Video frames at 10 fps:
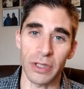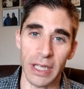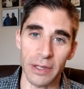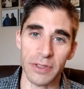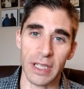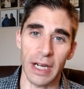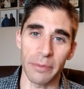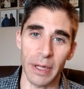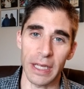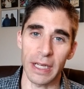gifts
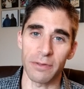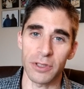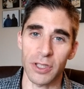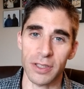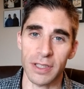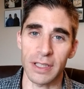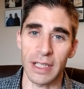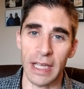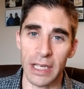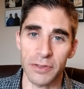come in, even just in the
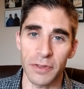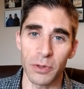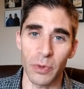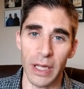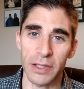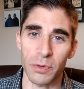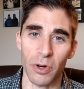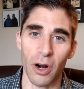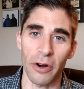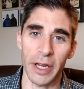last few weeks.
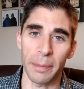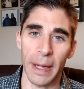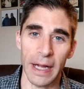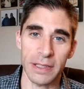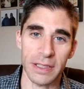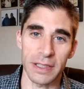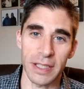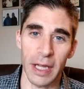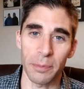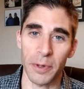We're already past the
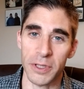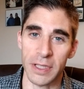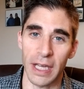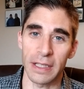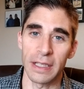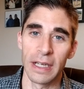10%